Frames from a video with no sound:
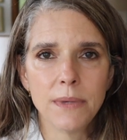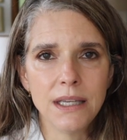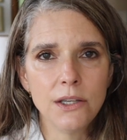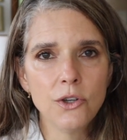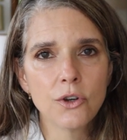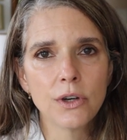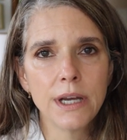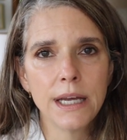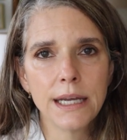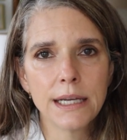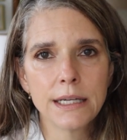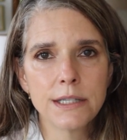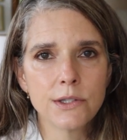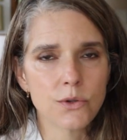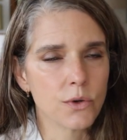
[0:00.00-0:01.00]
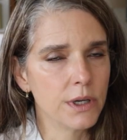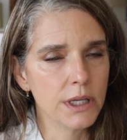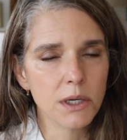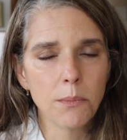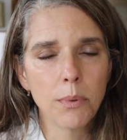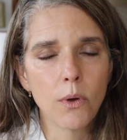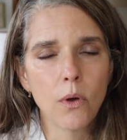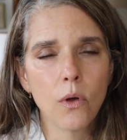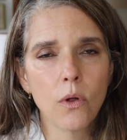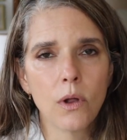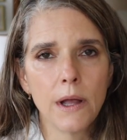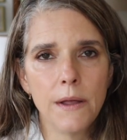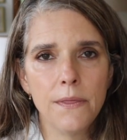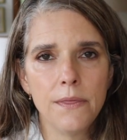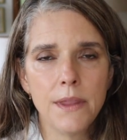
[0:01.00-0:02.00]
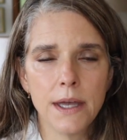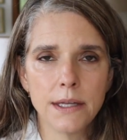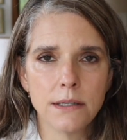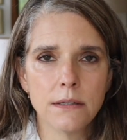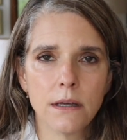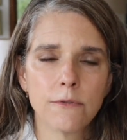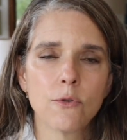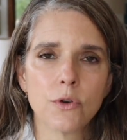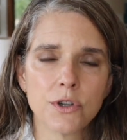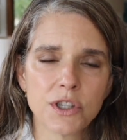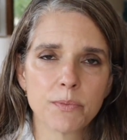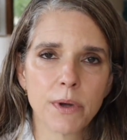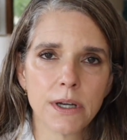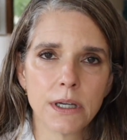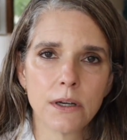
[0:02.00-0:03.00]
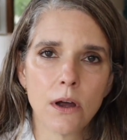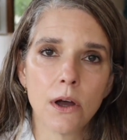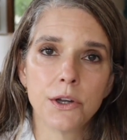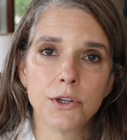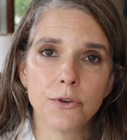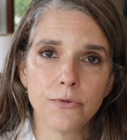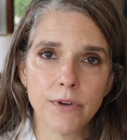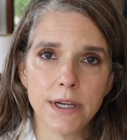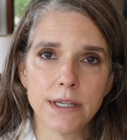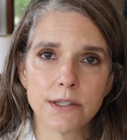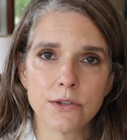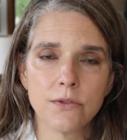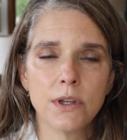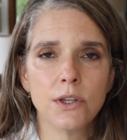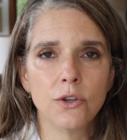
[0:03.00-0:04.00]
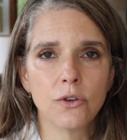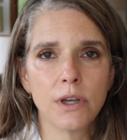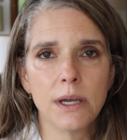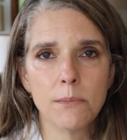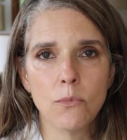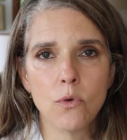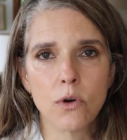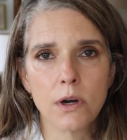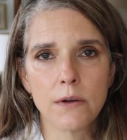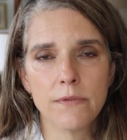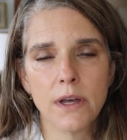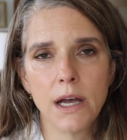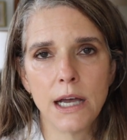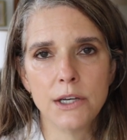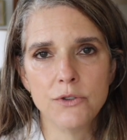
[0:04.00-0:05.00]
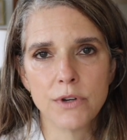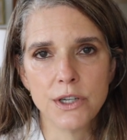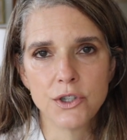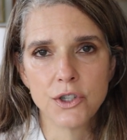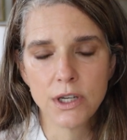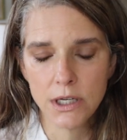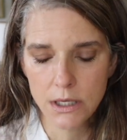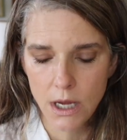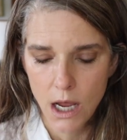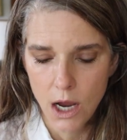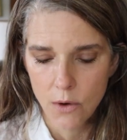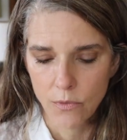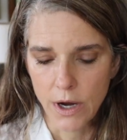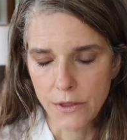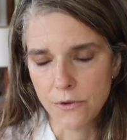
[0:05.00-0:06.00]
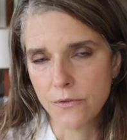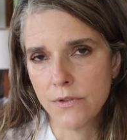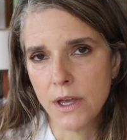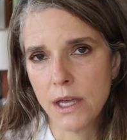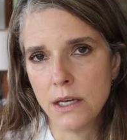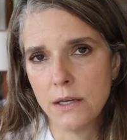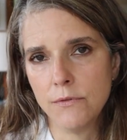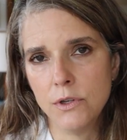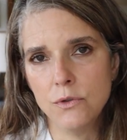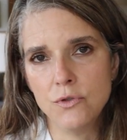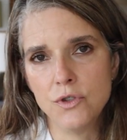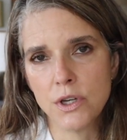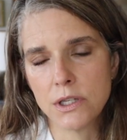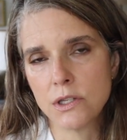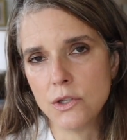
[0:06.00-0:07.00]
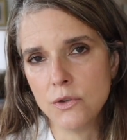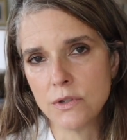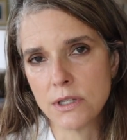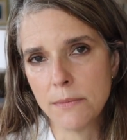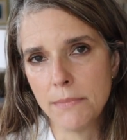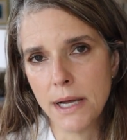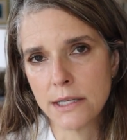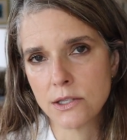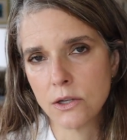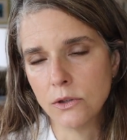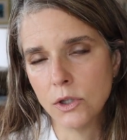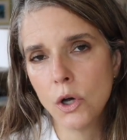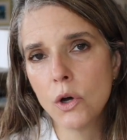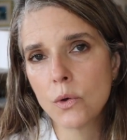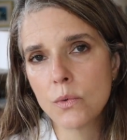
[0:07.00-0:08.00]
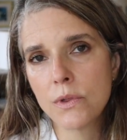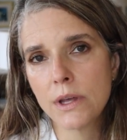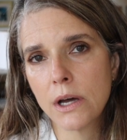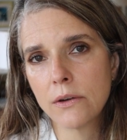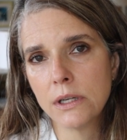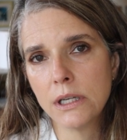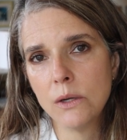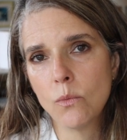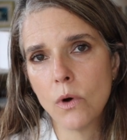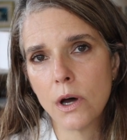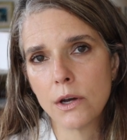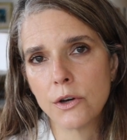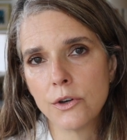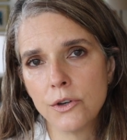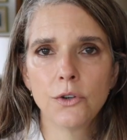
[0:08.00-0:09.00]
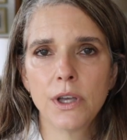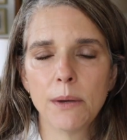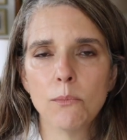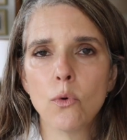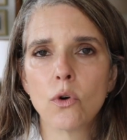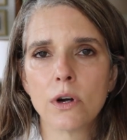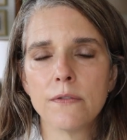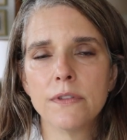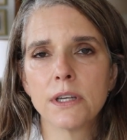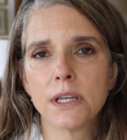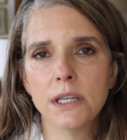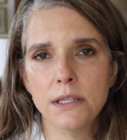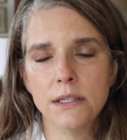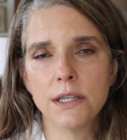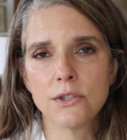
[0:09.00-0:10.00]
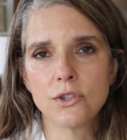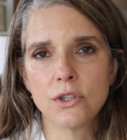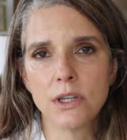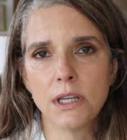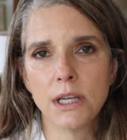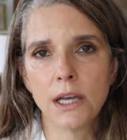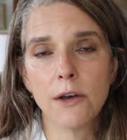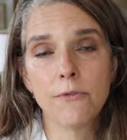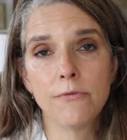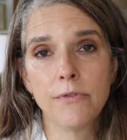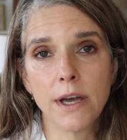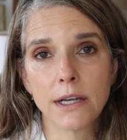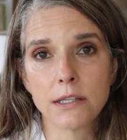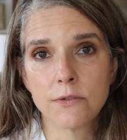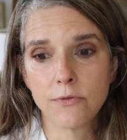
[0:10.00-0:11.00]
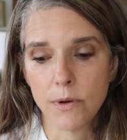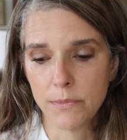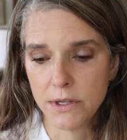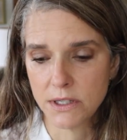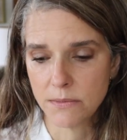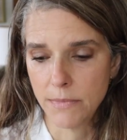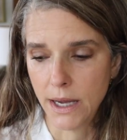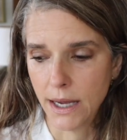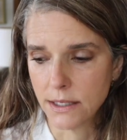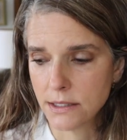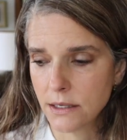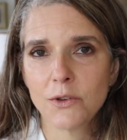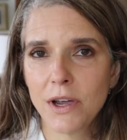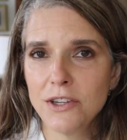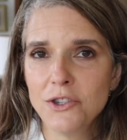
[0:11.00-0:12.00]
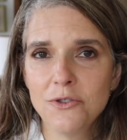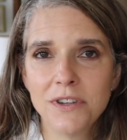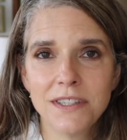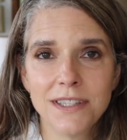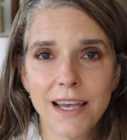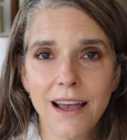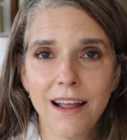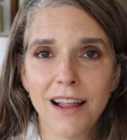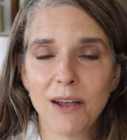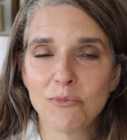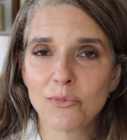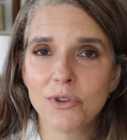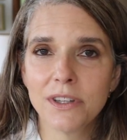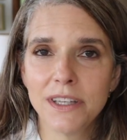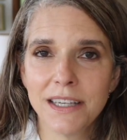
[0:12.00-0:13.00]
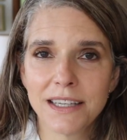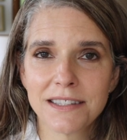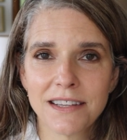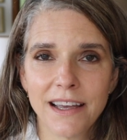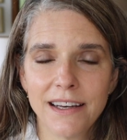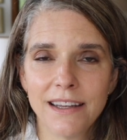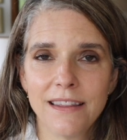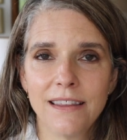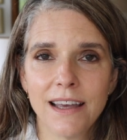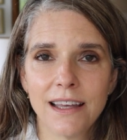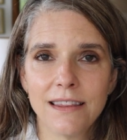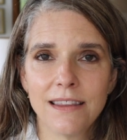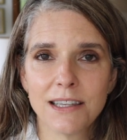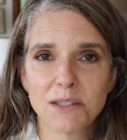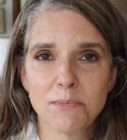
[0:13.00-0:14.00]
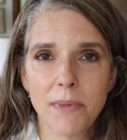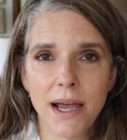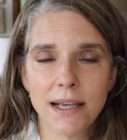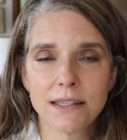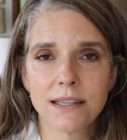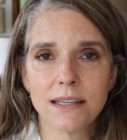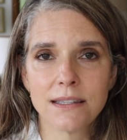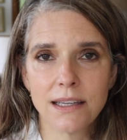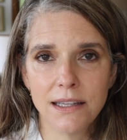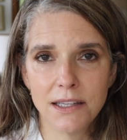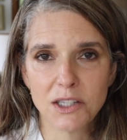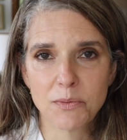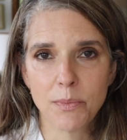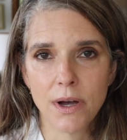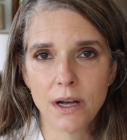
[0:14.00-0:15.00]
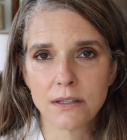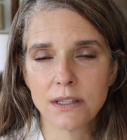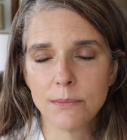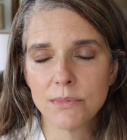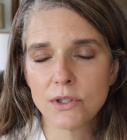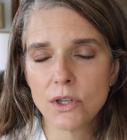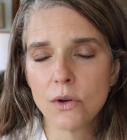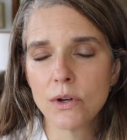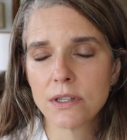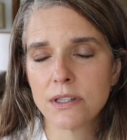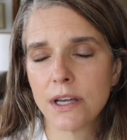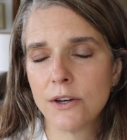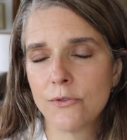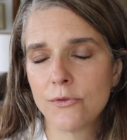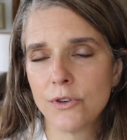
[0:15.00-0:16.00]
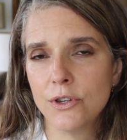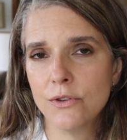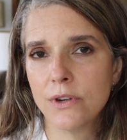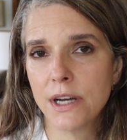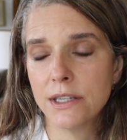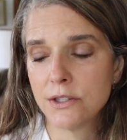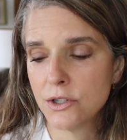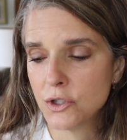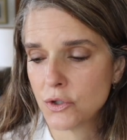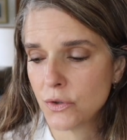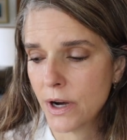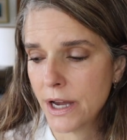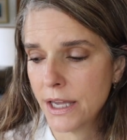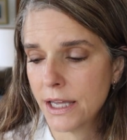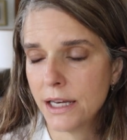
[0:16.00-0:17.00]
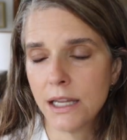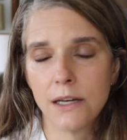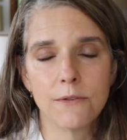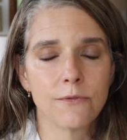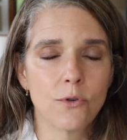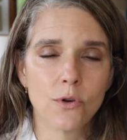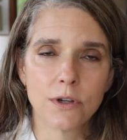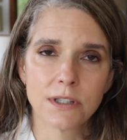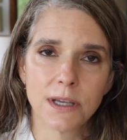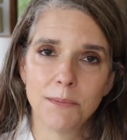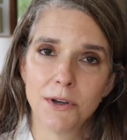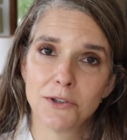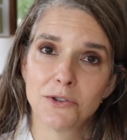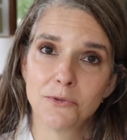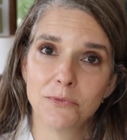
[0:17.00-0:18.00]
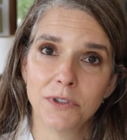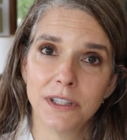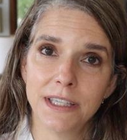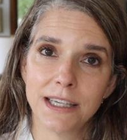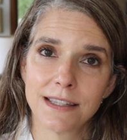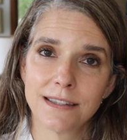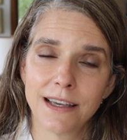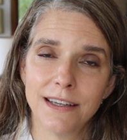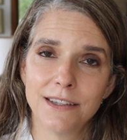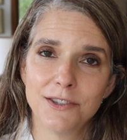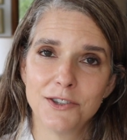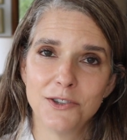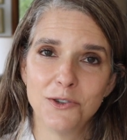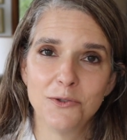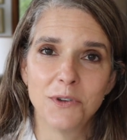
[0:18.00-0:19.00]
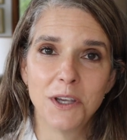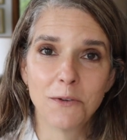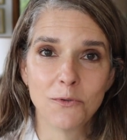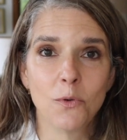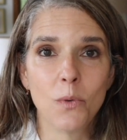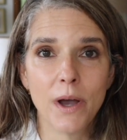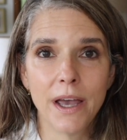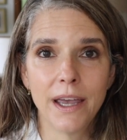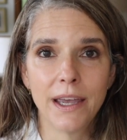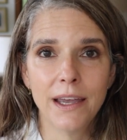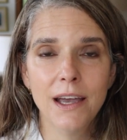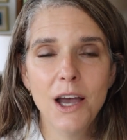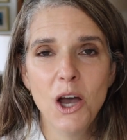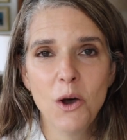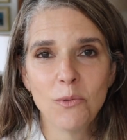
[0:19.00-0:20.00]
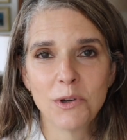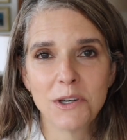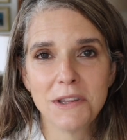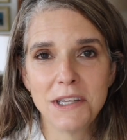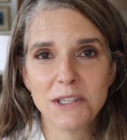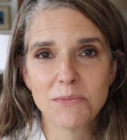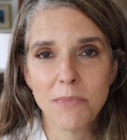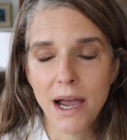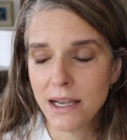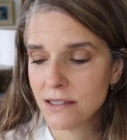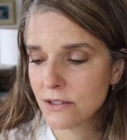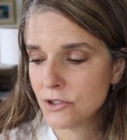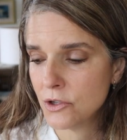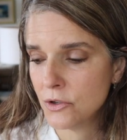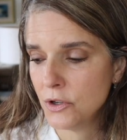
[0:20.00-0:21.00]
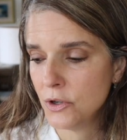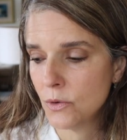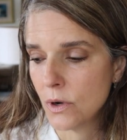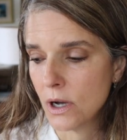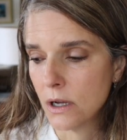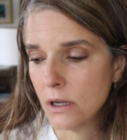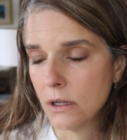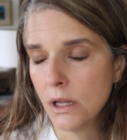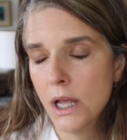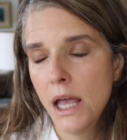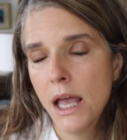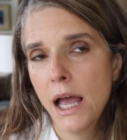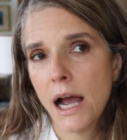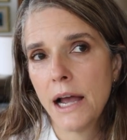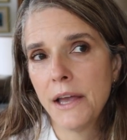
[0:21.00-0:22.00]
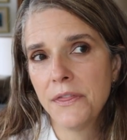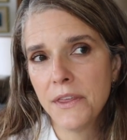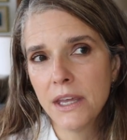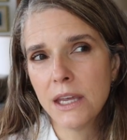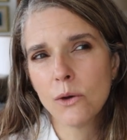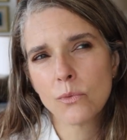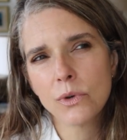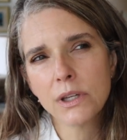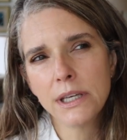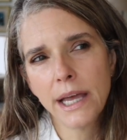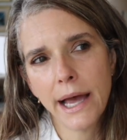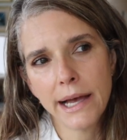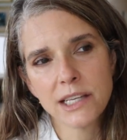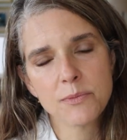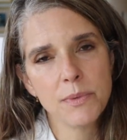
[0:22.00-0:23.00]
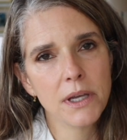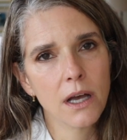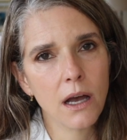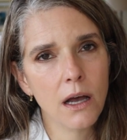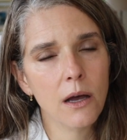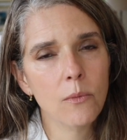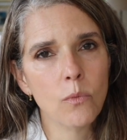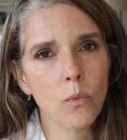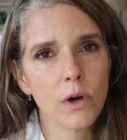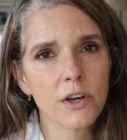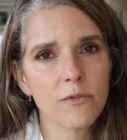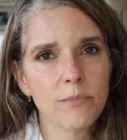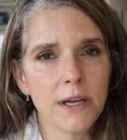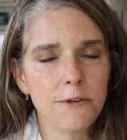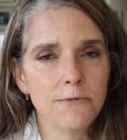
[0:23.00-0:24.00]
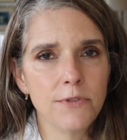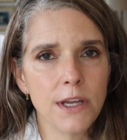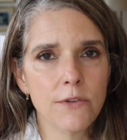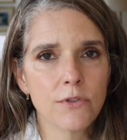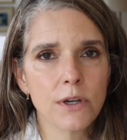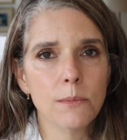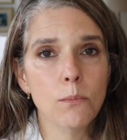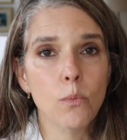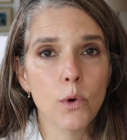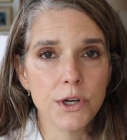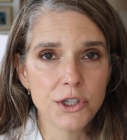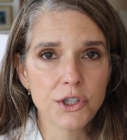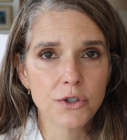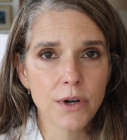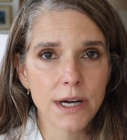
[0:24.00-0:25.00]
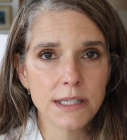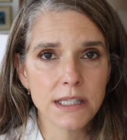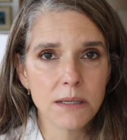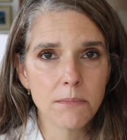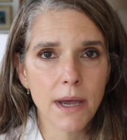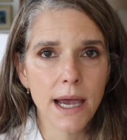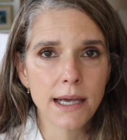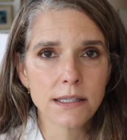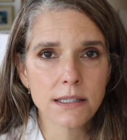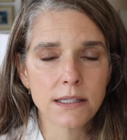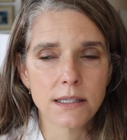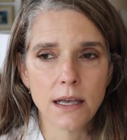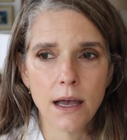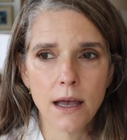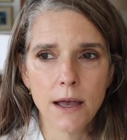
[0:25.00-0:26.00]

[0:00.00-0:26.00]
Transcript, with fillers: in your hands or in a bowl, and then of course spread it on your face. So then you'll get more of the hydration, rather than if you just use the mask alone without any water, you'll get more of the conditioning effects from this mask. So as you can tell, I'm really excited that this mask is in this box. I'm so excited for you guys to try it. And of course, I'm also really excited to give away one of these masks to you all. I think it really has become one of my favorite moisturizing masks.